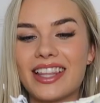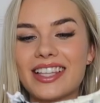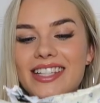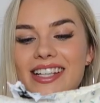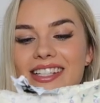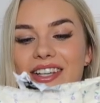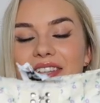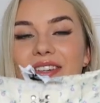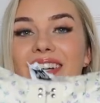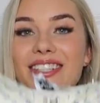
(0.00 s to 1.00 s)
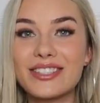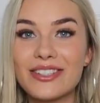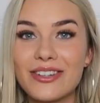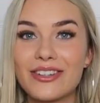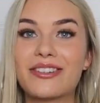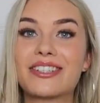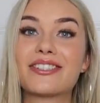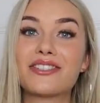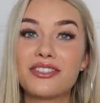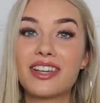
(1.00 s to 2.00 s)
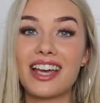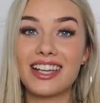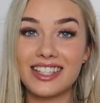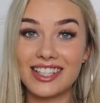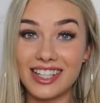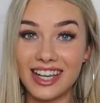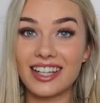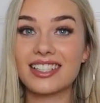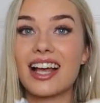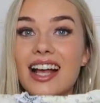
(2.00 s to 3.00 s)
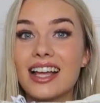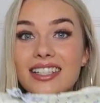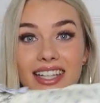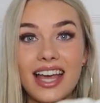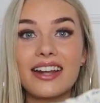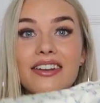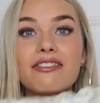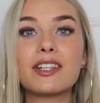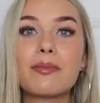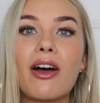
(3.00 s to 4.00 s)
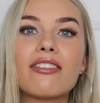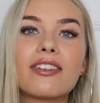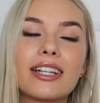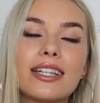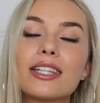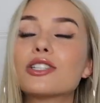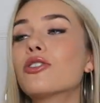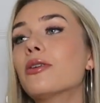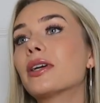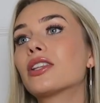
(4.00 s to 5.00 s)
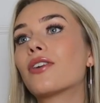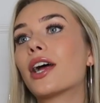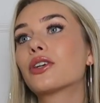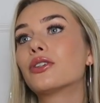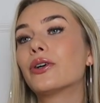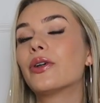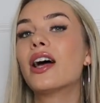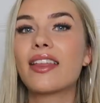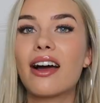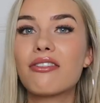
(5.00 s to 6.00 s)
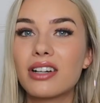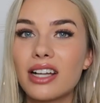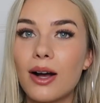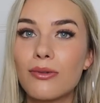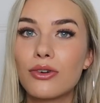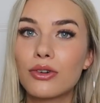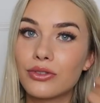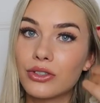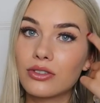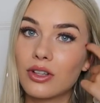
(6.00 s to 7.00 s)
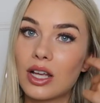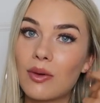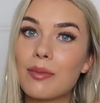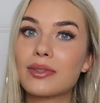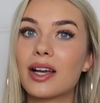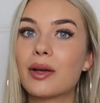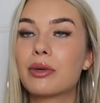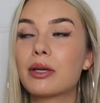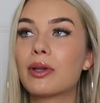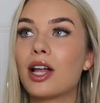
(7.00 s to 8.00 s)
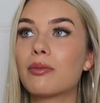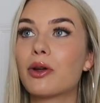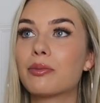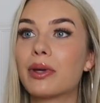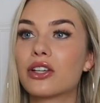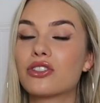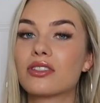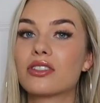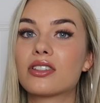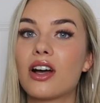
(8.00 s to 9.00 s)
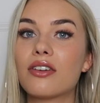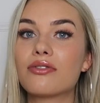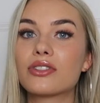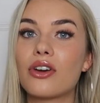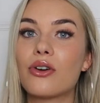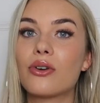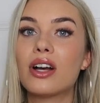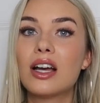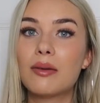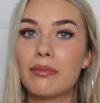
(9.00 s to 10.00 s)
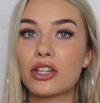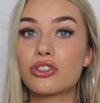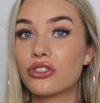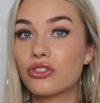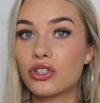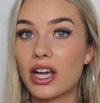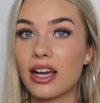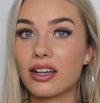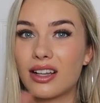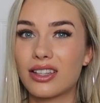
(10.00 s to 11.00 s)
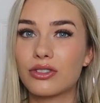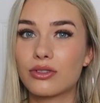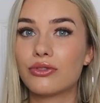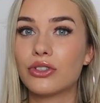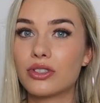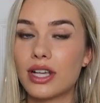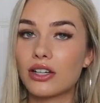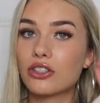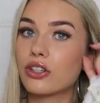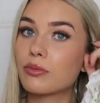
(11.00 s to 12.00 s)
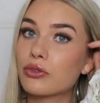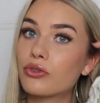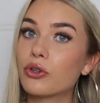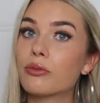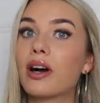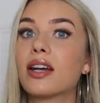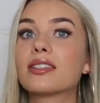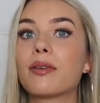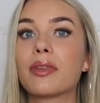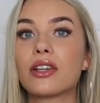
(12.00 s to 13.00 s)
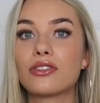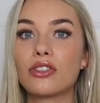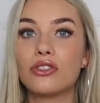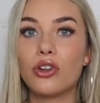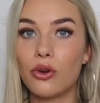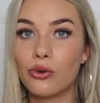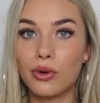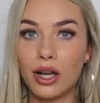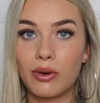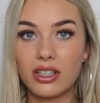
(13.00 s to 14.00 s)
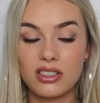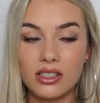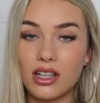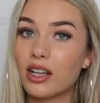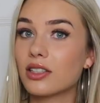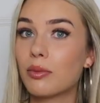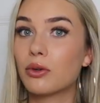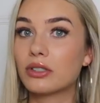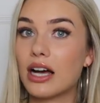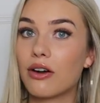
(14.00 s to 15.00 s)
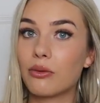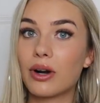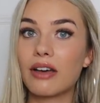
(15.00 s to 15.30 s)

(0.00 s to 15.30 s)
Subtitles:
yeah, this is a US 2, which is a UK 6. And again, it fits perfectly. So I made the right call. They have really helpful reviews on their website and people upload pictures and stuff. So make sure you check like the review section before you buy something so you know like whether to size up or down or